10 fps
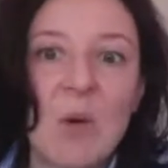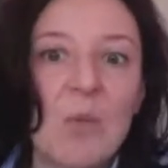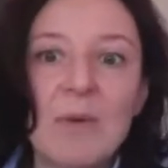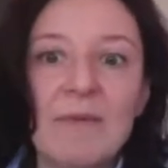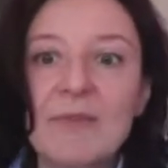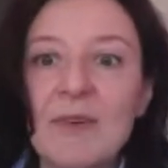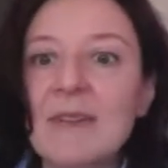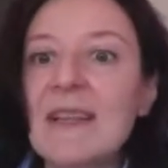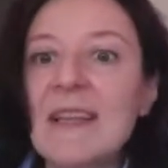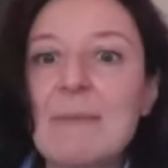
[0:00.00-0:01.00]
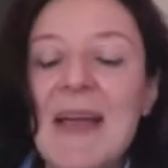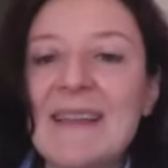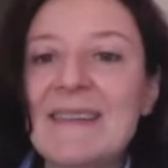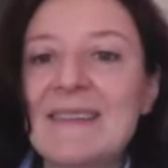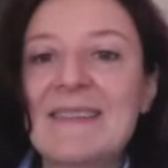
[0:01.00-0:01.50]
We've certainly
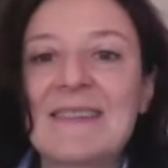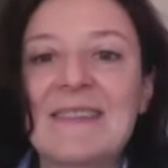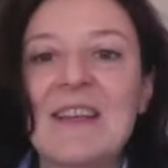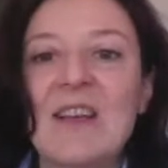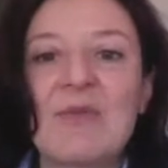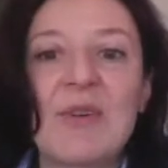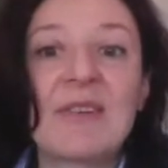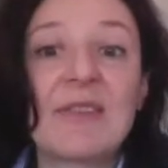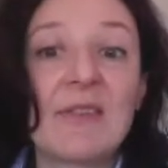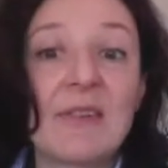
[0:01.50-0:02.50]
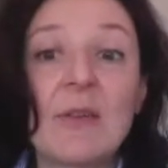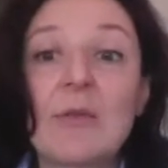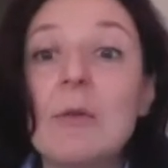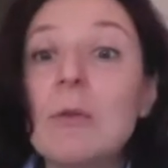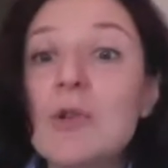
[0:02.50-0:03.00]
met it, for instance, in the
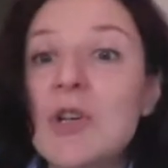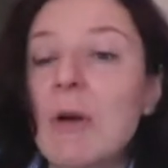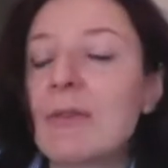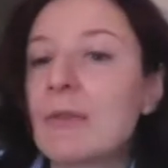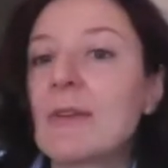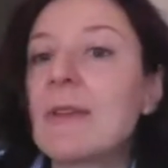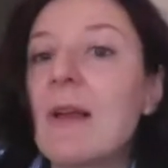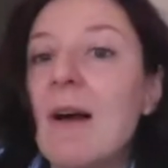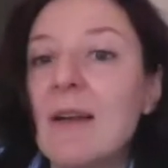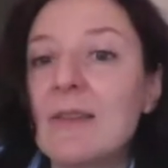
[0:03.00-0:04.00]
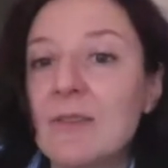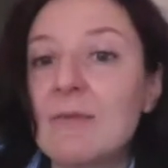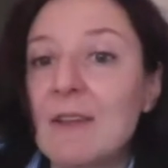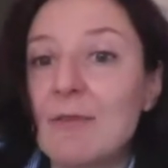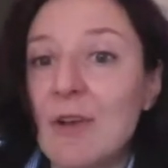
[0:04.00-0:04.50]
solution of certain kinds of
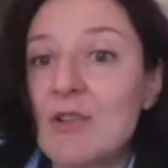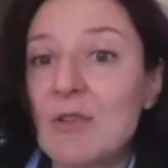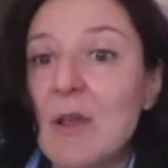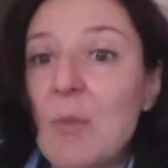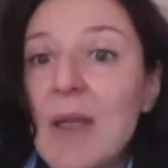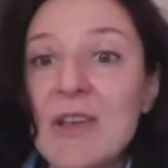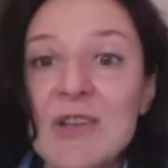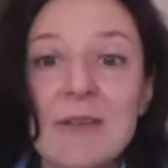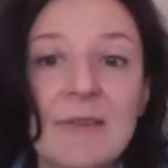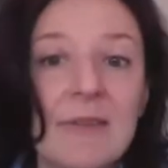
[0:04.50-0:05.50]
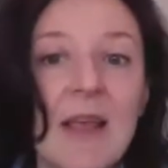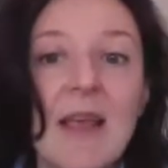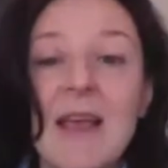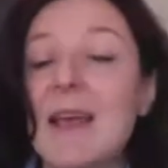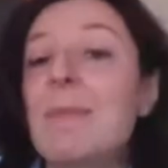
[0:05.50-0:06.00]
differential equations
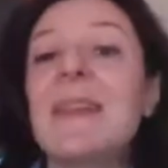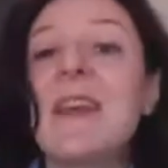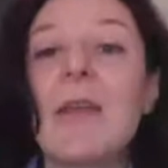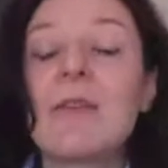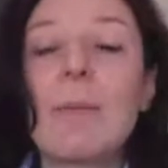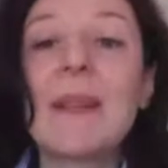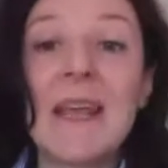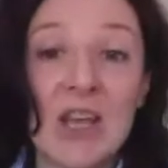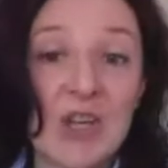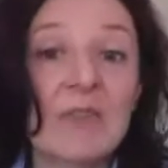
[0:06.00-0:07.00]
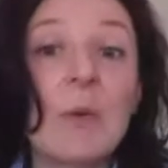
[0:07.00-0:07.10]
and many other applications.